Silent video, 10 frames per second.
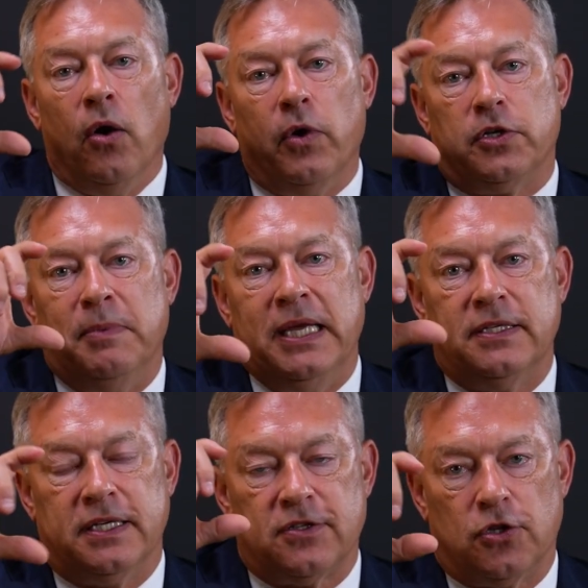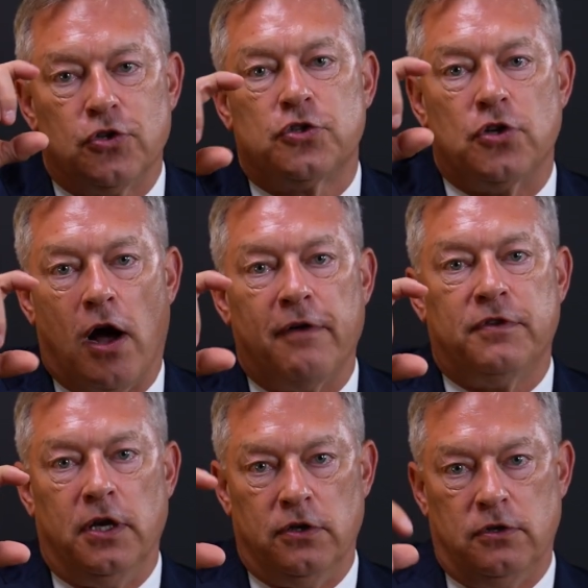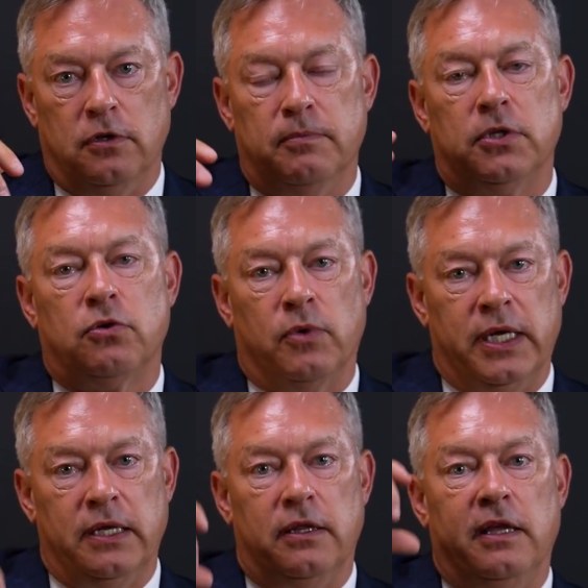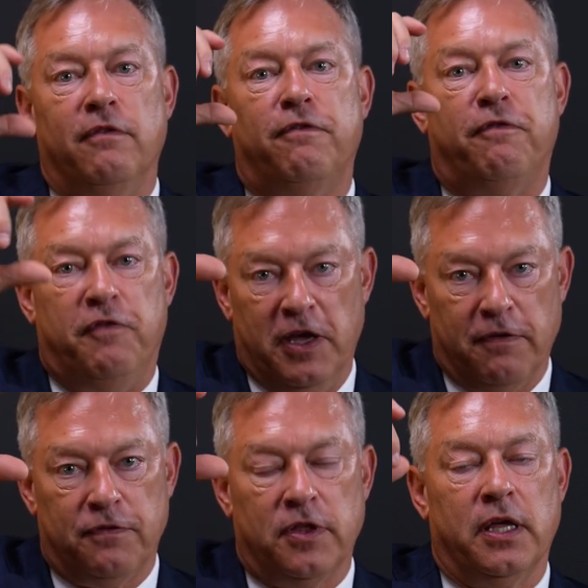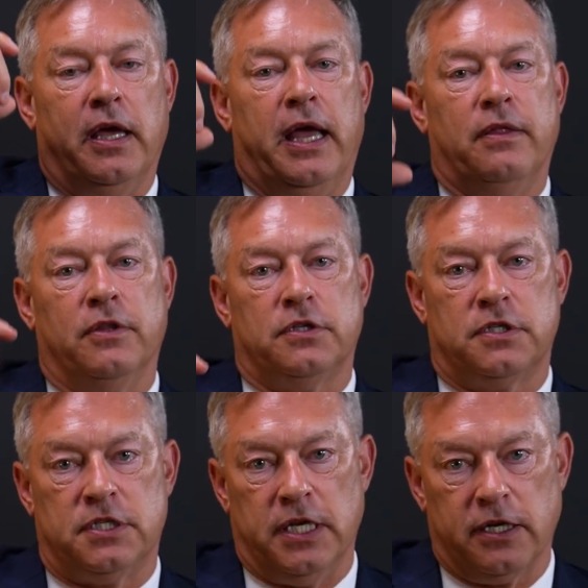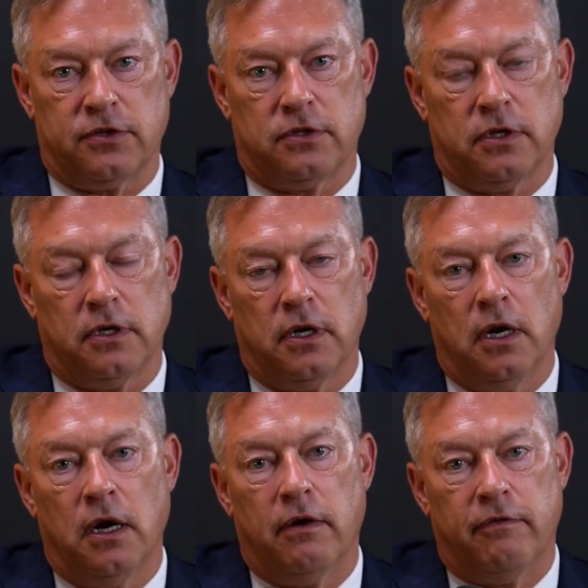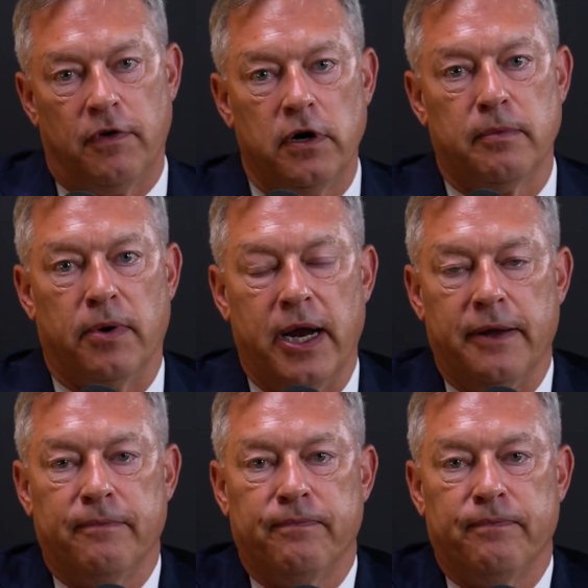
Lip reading: which means it's the soft tissue between the 5th and the 6th vertebrae.